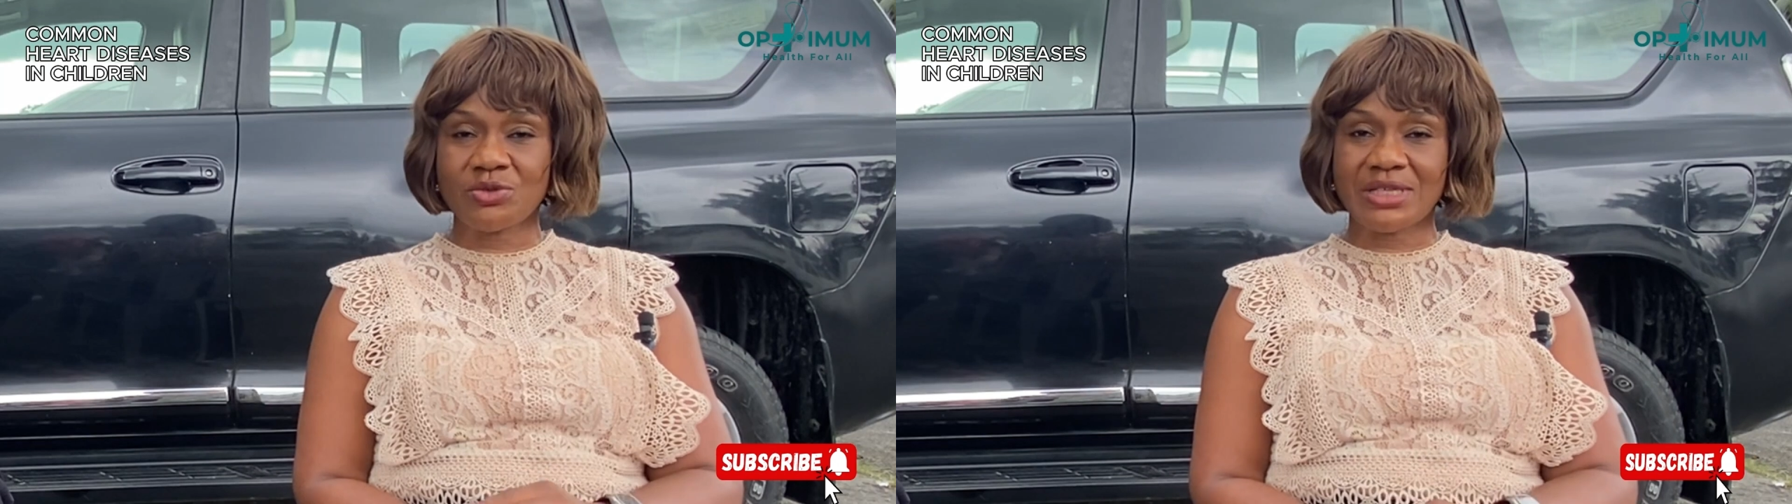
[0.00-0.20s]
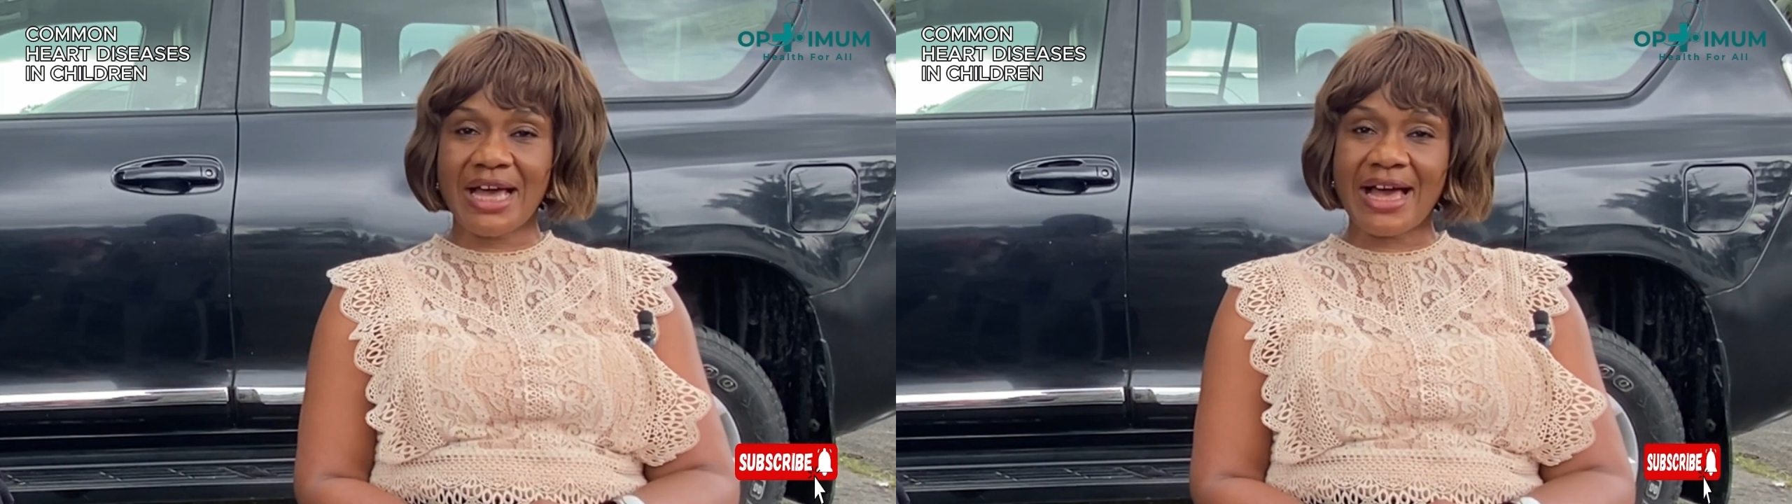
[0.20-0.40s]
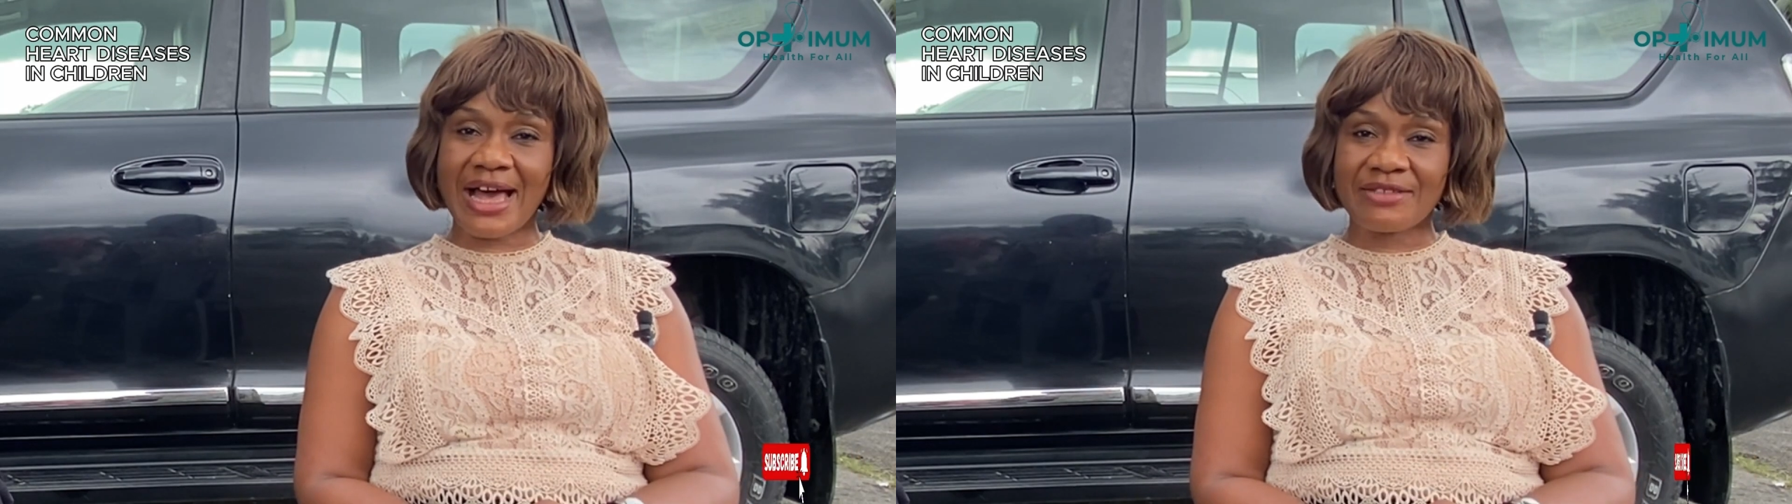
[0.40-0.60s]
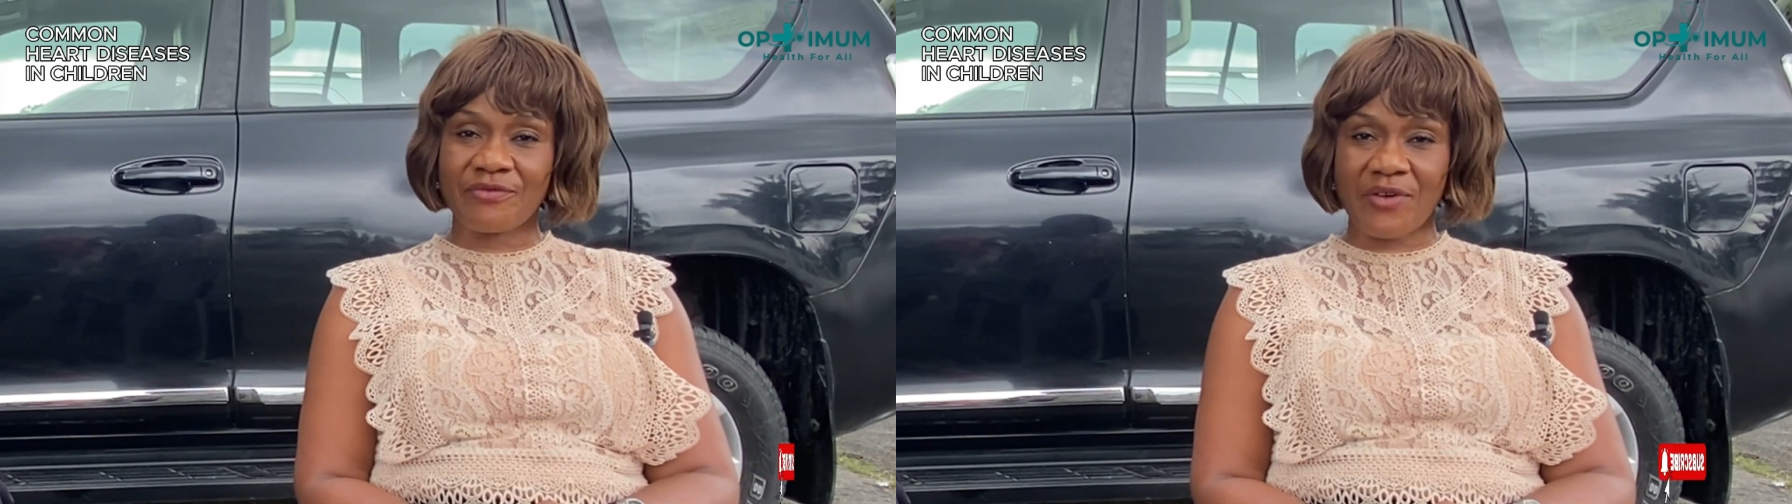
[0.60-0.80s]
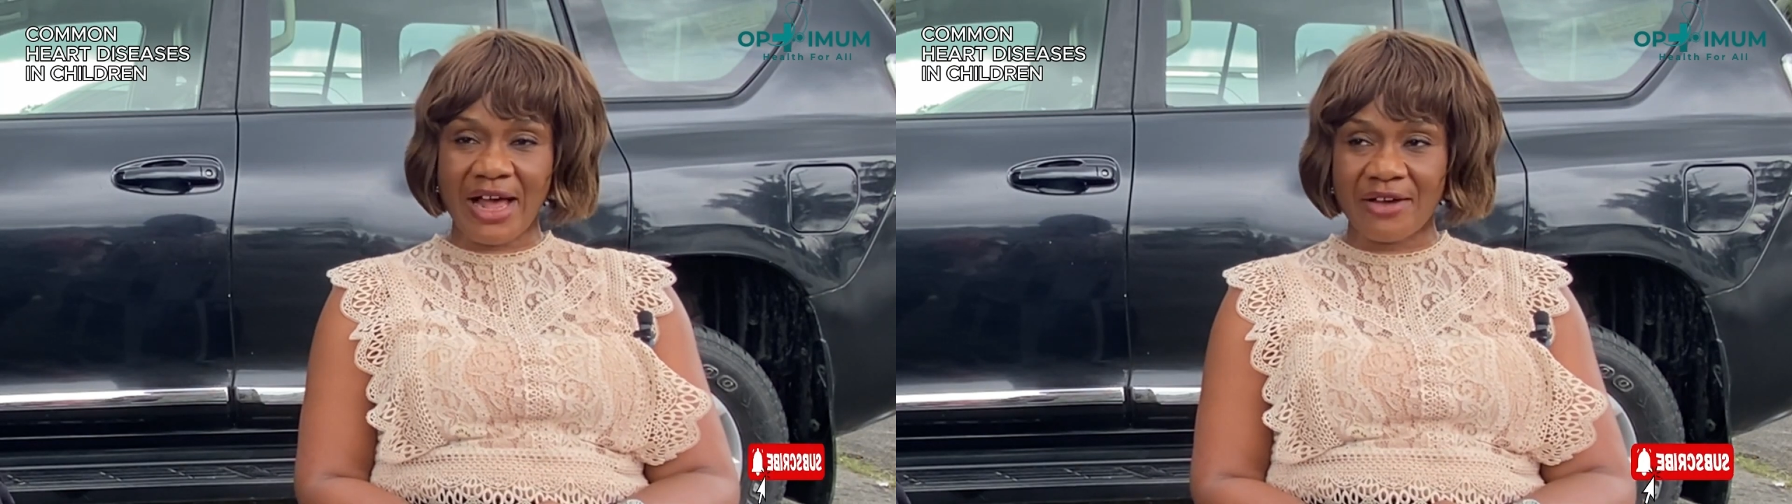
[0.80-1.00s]
to their heart
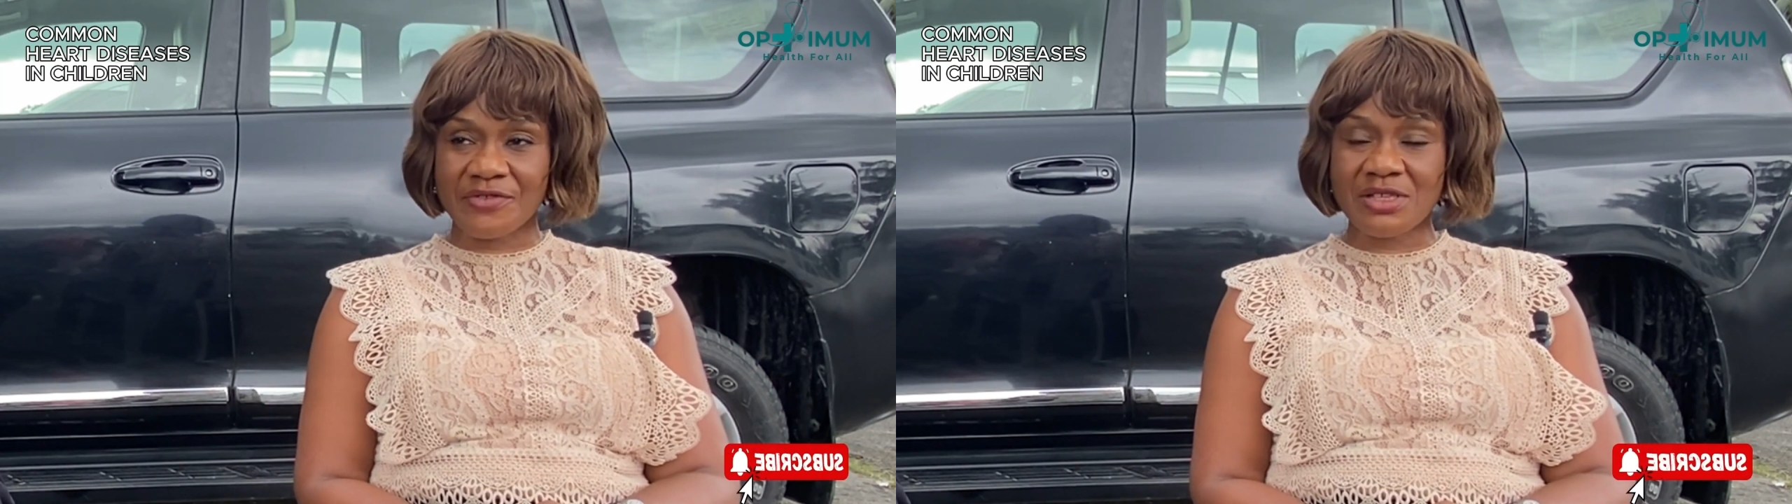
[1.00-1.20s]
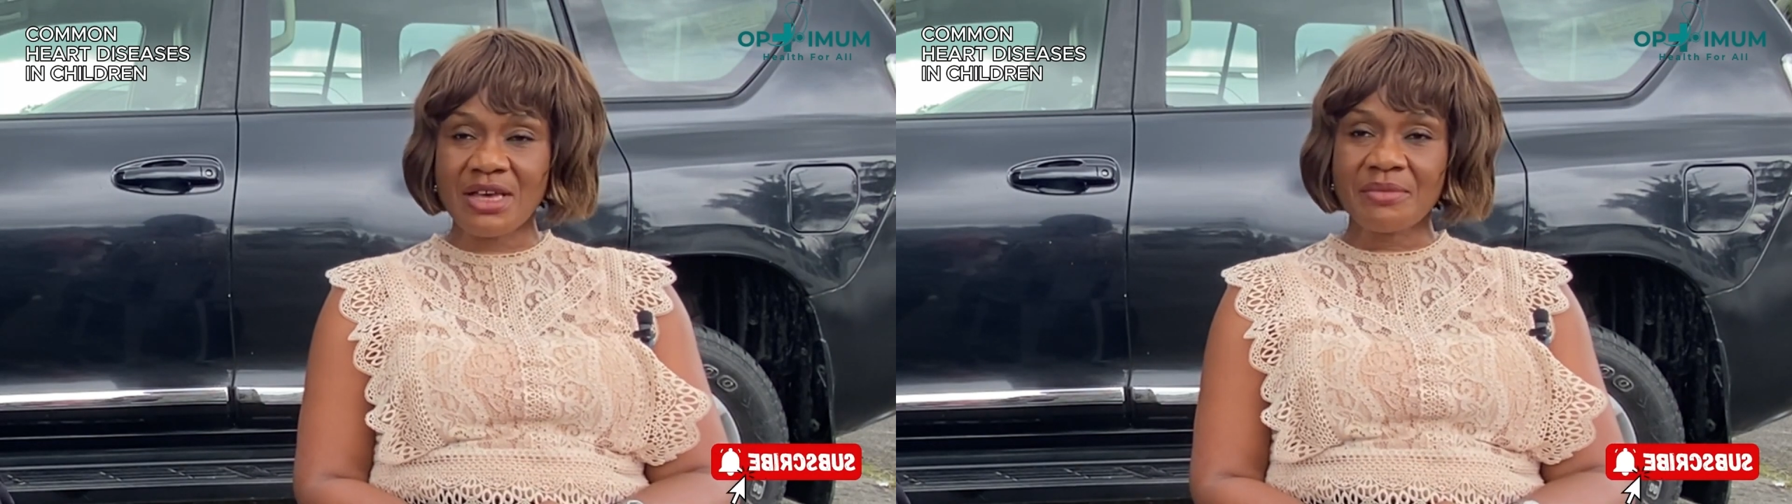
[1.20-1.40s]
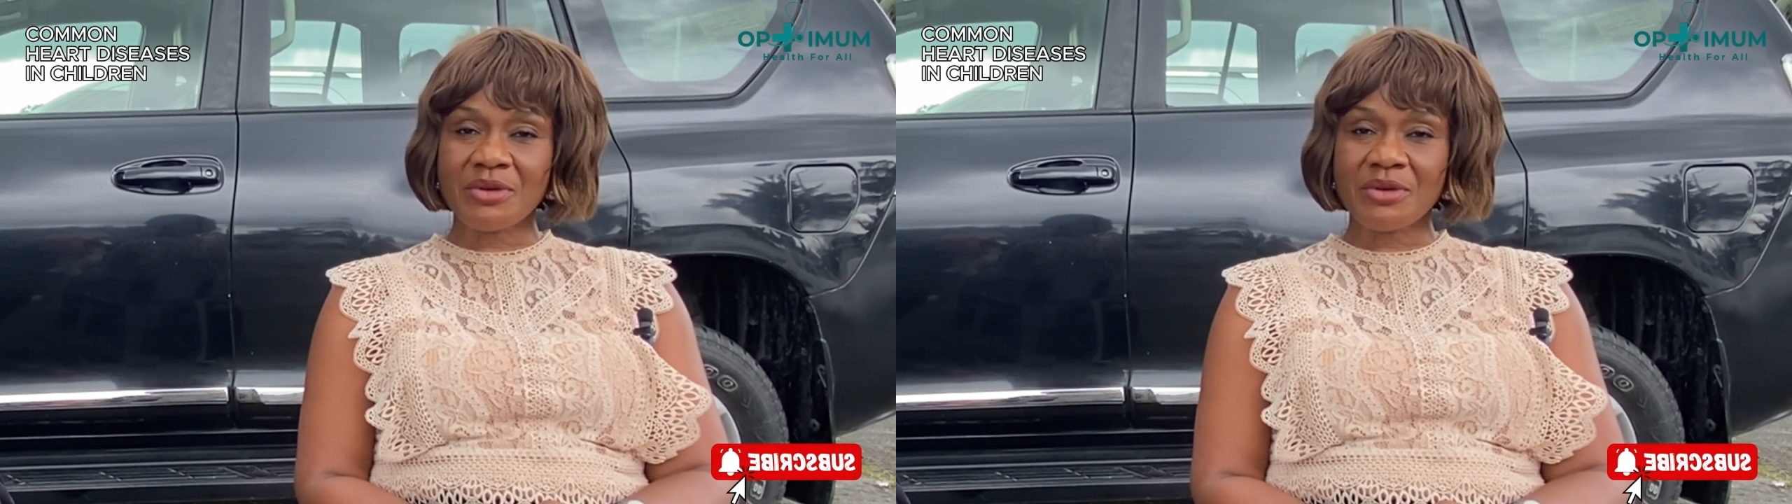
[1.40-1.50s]
valves,